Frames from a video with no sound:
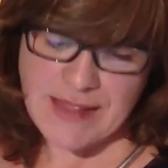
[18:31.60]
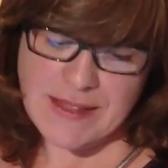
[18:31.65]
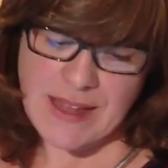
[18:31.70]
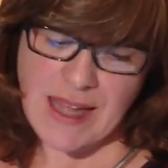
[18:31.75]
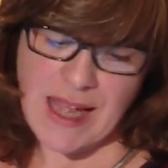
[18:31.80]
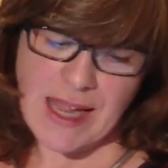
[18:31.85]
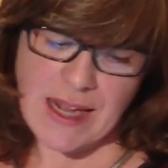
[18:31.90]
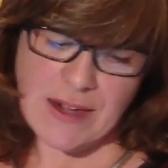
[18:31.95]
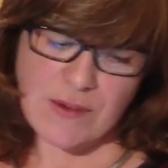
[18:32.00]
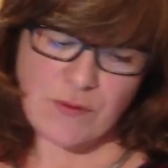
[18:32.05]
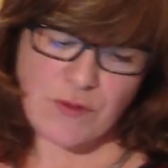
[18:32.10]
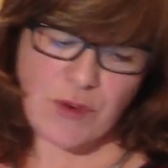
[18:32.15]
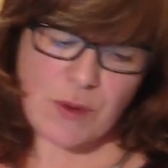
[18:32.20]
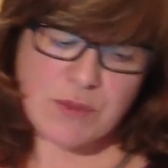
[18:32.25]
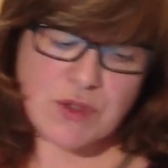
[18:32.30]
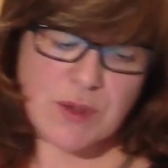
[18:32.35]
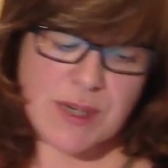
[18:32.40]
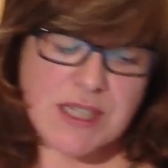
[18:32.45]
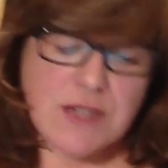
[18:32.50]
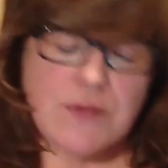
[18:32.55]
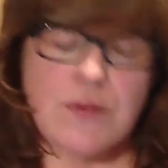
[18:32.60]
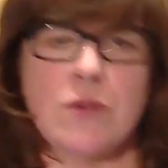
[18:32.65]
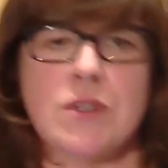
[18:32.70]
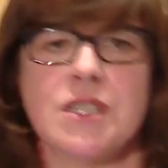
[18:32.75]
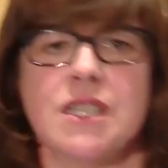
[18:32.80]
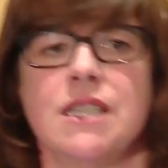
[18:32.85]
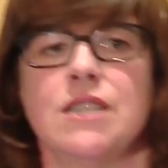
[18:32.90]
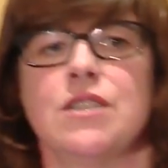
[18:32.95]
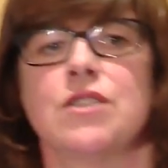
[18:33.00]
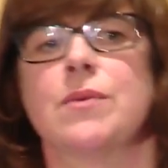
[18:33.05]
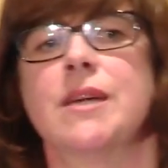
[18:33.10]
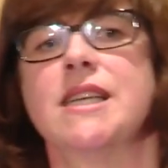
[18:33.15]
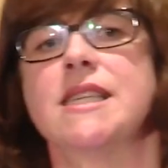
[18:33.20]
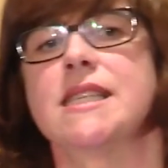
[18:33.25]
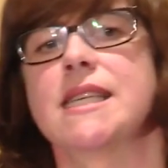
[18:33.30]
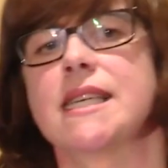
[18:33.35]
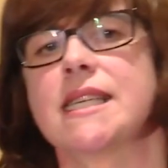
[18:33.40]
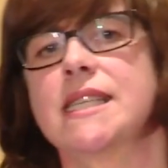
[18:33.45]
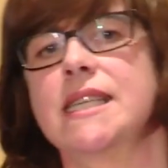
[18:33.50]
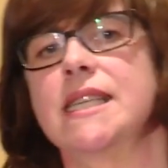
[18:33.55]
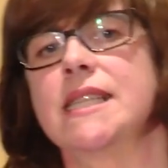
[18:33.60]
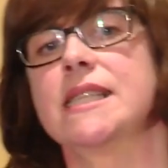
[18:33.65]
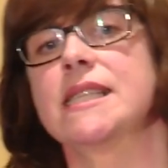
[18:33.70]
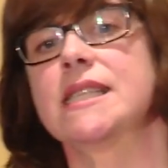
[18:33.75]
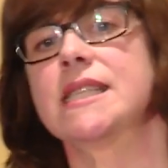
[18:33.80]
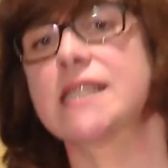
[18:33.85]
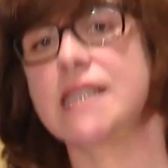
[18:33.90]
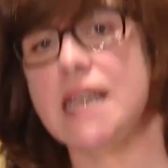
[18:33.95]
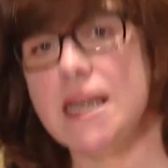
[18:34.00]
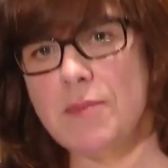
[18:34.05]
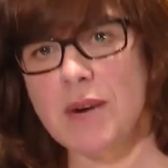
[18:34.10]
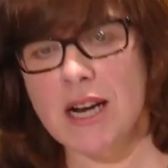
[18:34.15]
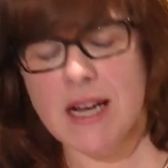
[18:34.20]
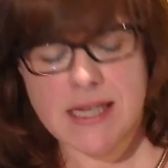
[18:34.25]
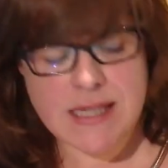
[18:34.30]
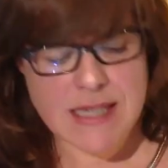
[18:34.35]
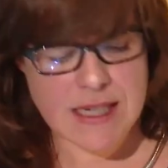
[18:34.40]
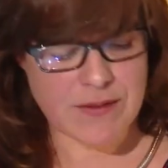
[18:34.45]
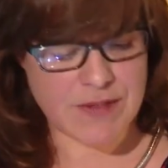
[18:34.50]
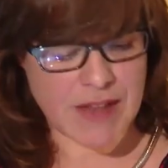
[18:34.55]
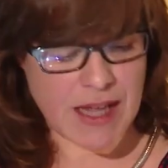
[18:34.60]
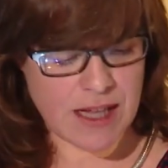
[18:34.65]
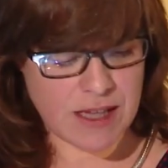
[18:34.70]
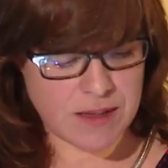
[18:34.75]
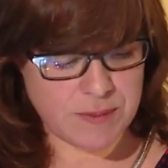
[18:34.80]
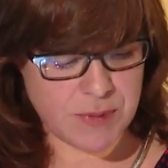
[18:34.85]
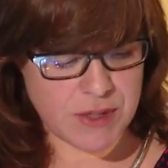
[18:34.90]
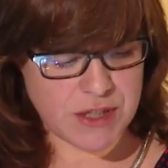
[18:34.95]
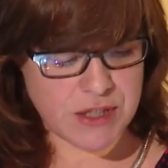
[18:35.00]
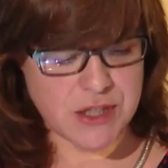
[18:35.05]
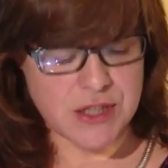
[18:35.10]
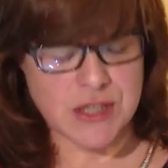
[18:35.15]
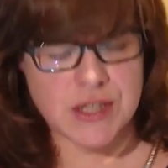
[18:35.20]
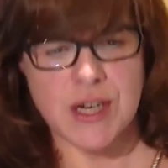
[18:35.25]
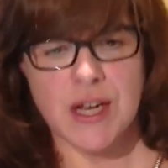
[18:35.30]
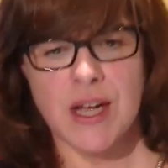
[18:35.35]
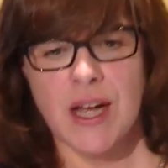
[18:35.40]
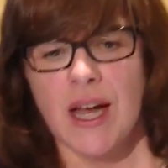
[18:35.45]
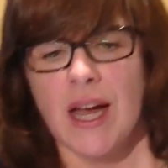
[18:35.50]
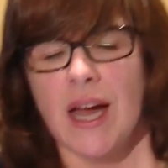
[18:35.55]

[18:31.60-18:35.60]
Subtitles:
then from 2014 to 2016, this stabilising of the health budget